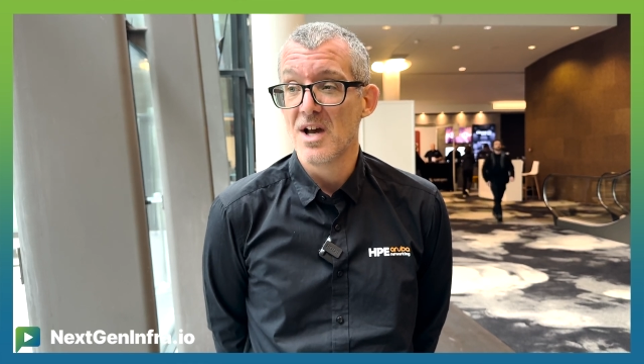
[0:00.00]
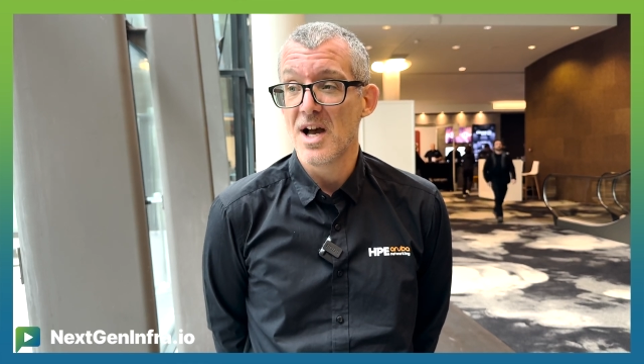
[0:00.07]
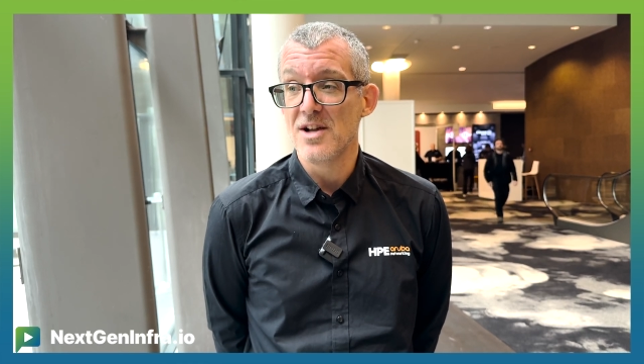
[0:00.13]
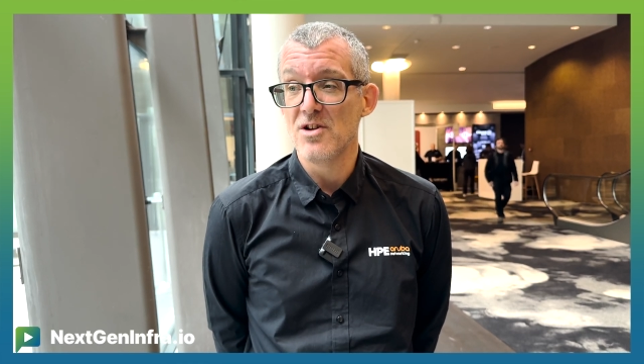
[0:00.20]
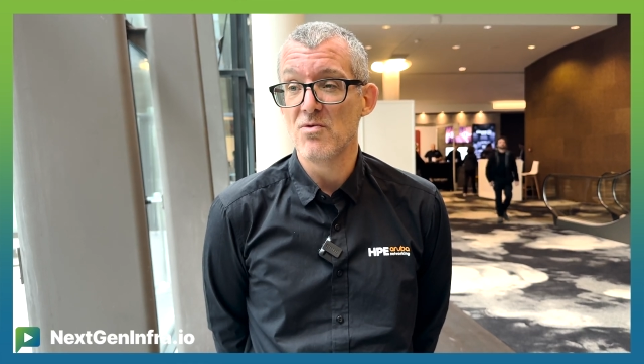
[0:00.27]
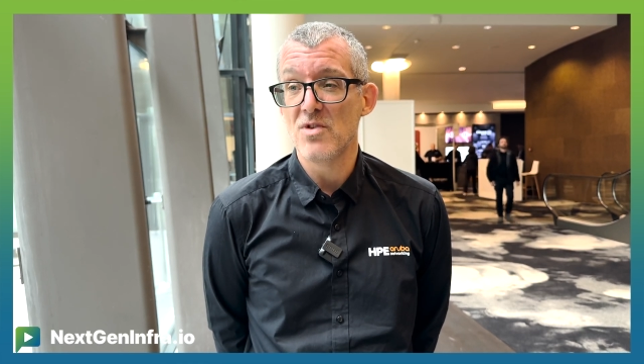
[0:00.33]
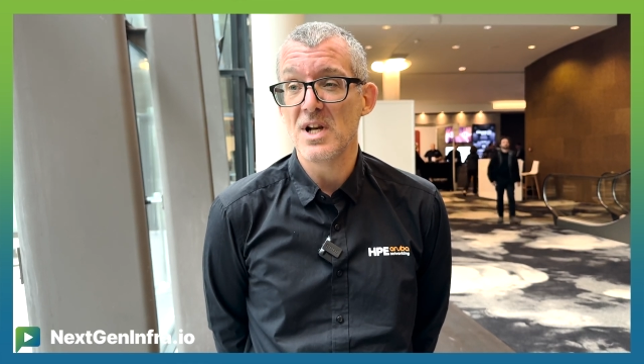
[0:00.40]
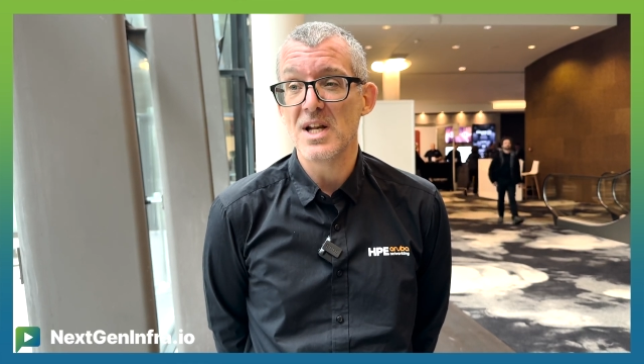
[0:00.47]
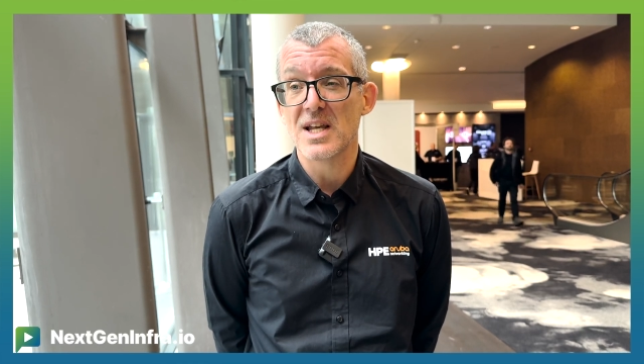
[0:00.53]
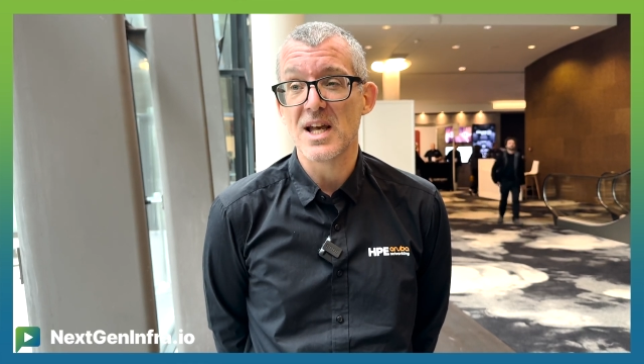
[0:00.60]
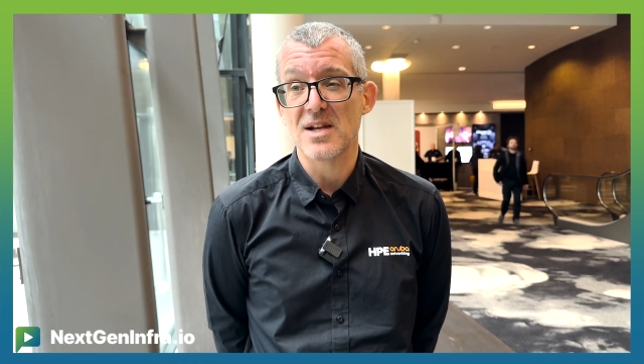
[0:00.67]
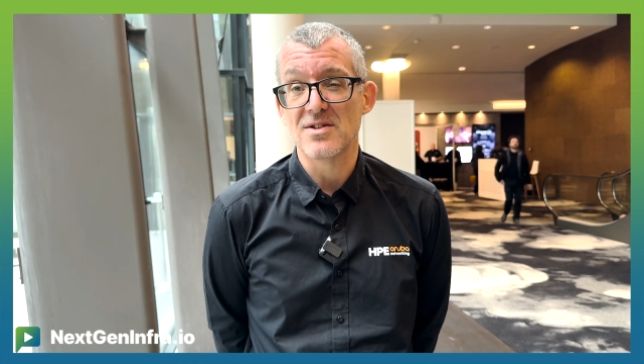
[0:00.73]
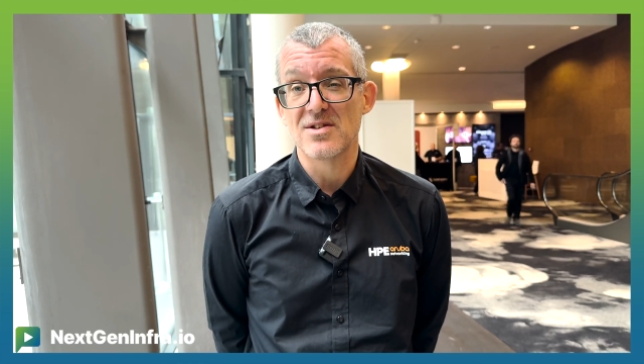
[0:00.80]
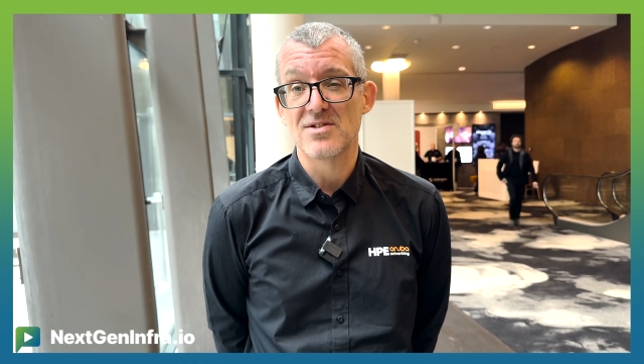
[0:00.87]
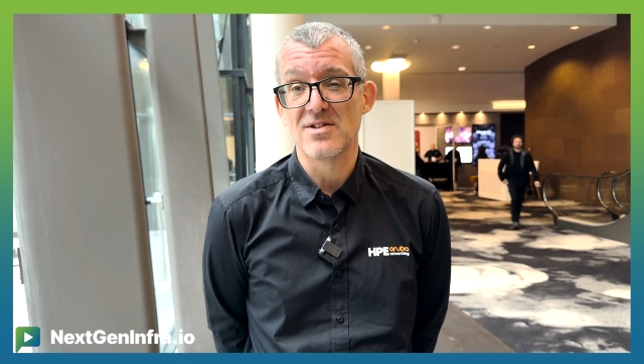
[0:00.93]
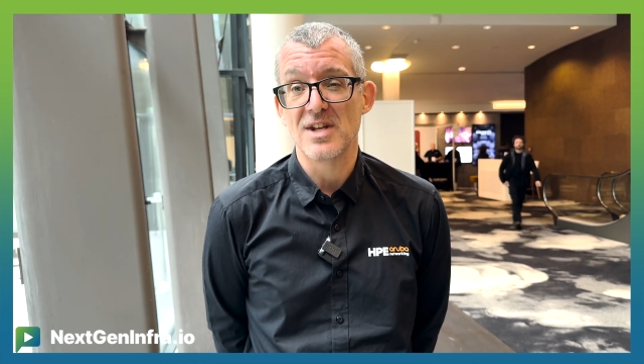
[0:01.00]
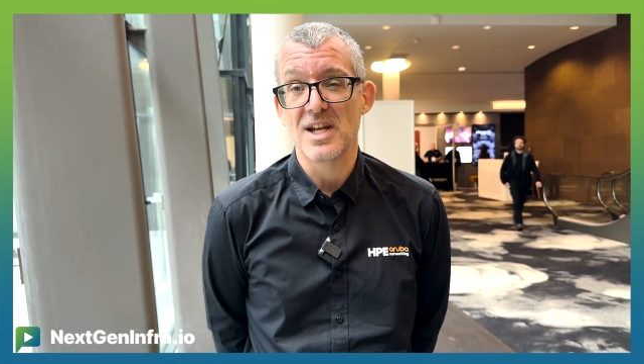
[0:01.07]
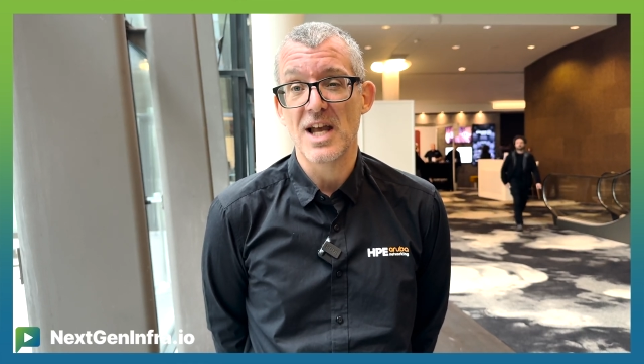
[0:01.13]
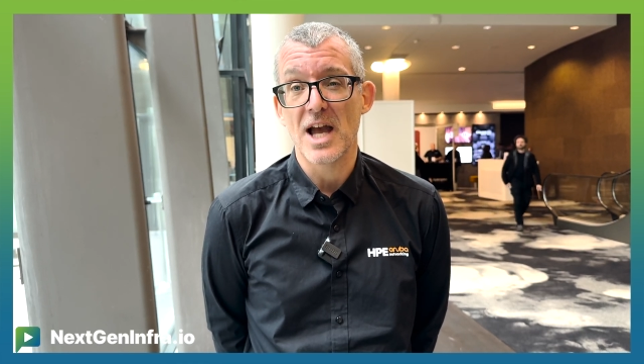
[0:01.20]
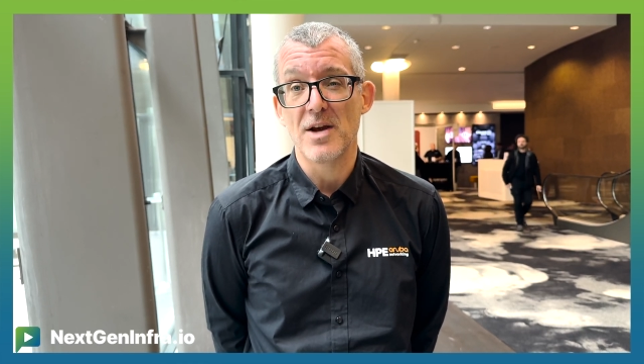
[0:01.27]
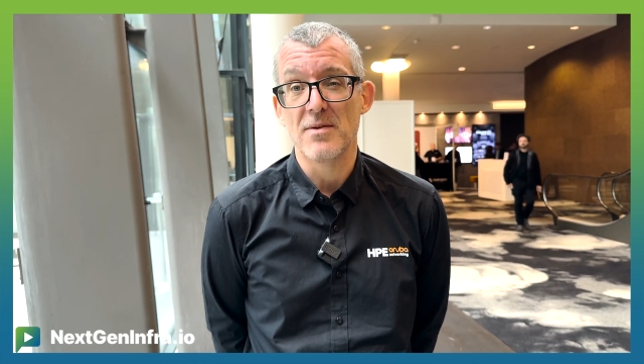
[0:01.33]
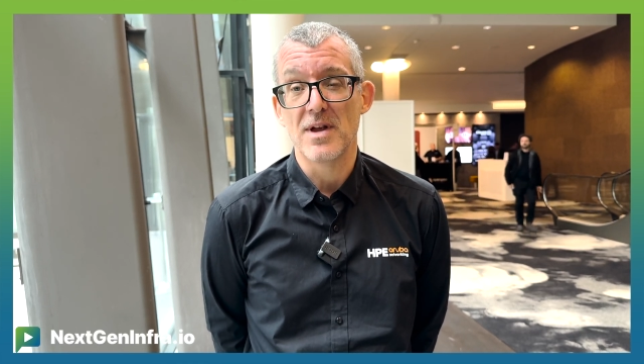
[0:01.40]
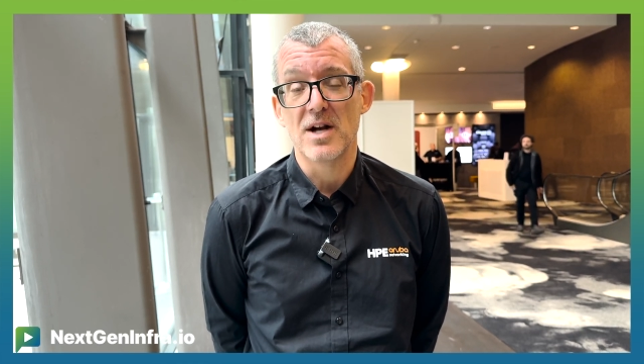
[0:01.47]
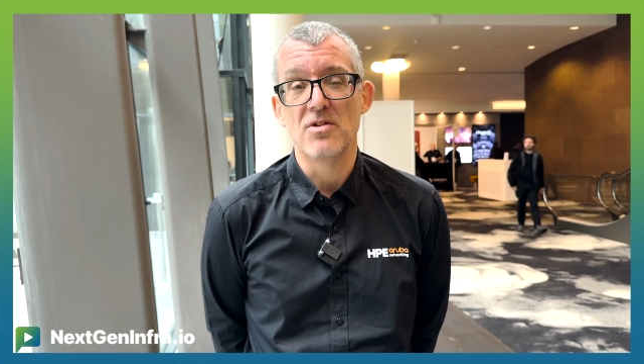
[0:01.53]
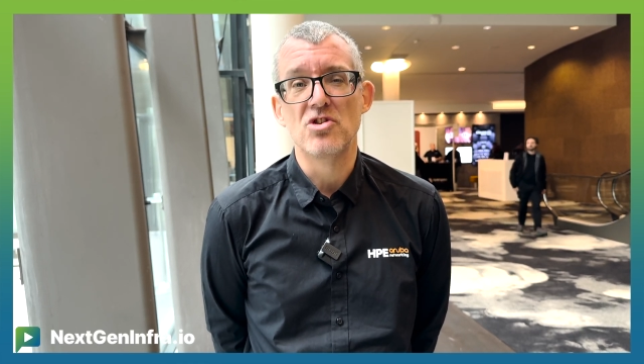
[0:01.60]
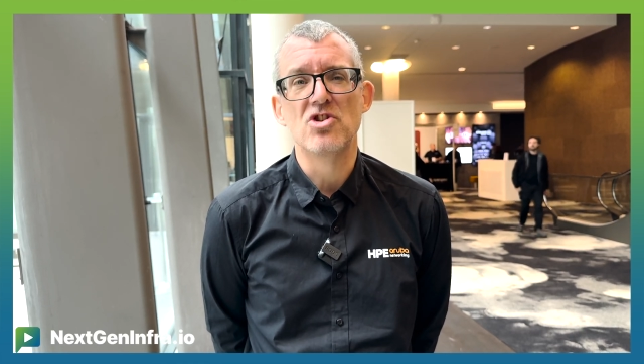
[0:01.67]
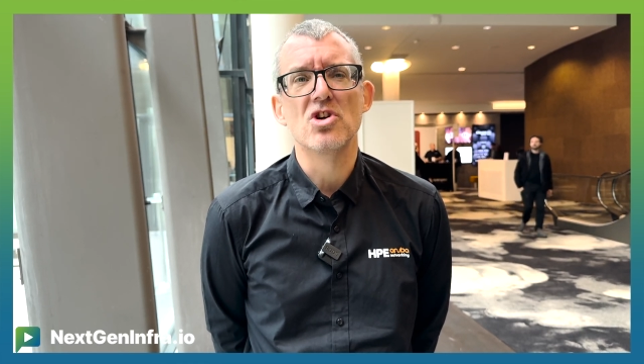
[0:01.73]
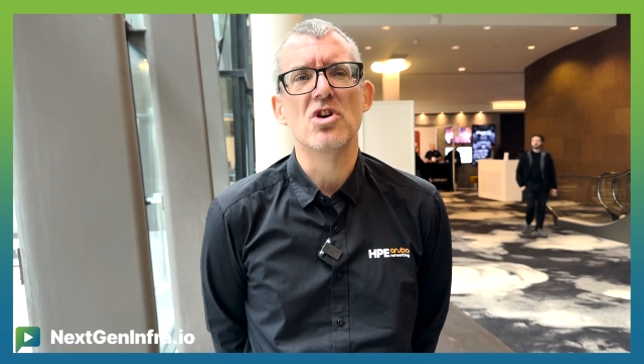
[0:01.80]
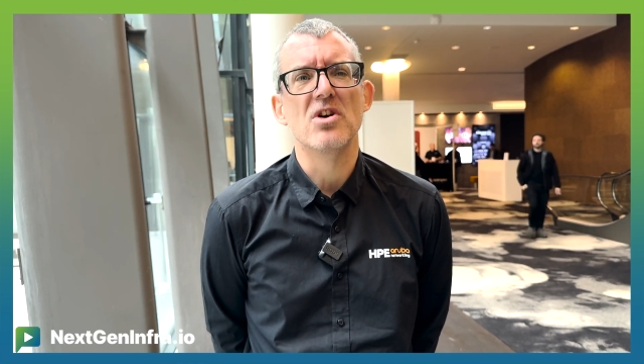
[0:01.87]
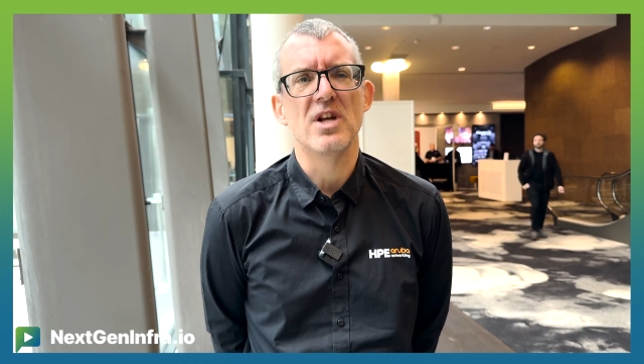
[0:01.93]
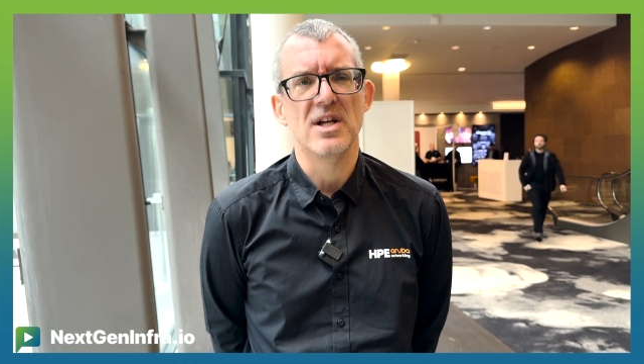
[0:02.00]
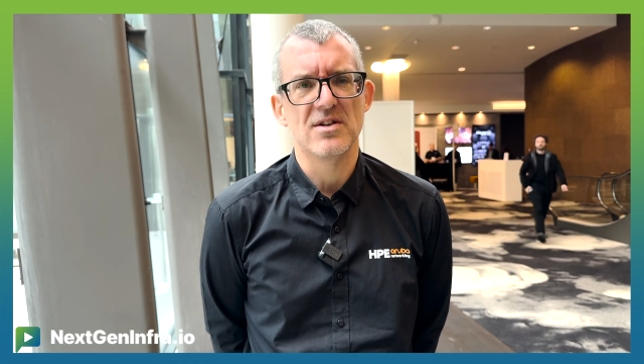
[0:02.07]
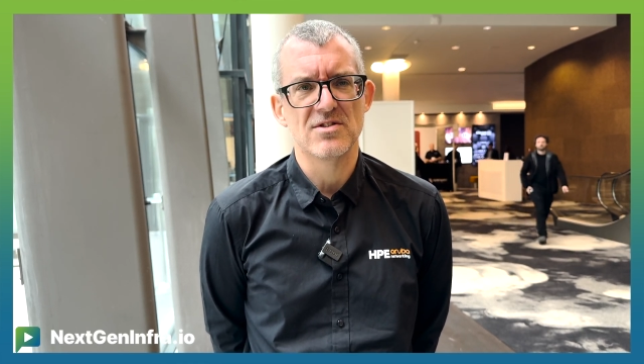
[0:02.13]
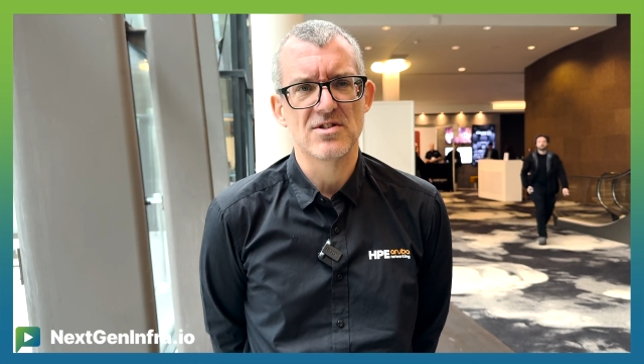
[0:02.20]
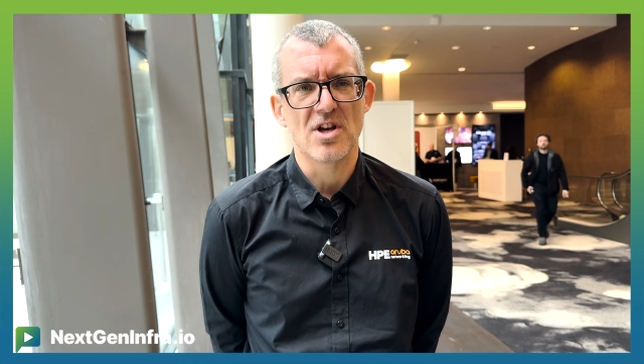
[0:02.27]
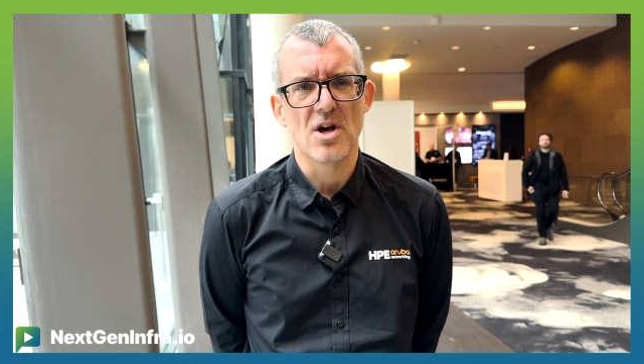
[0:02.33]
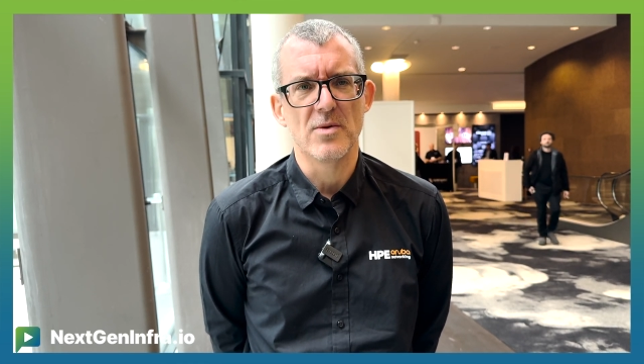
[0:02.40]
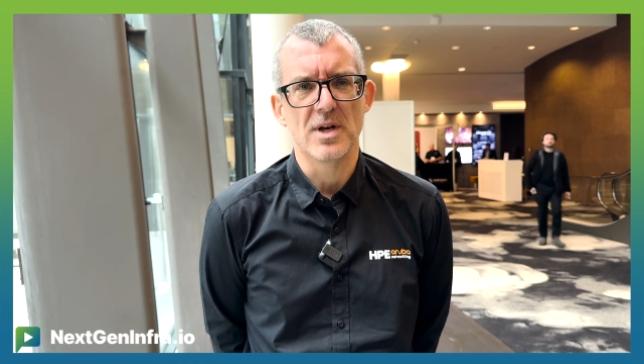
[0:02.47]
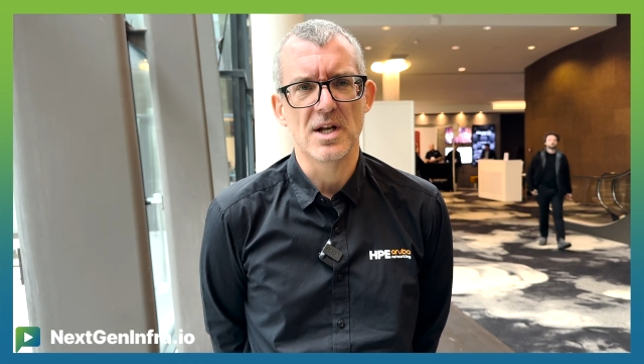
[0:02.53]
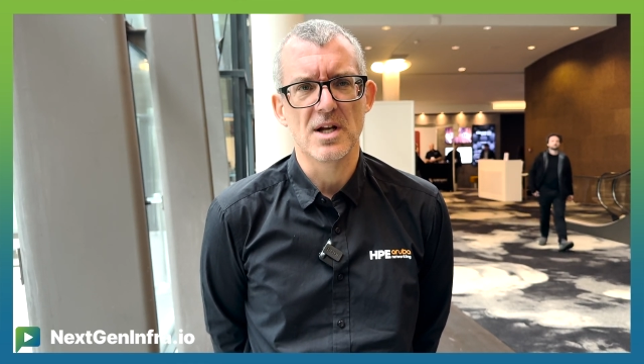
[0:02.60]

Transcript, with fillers: and you really get to see how their journey is going.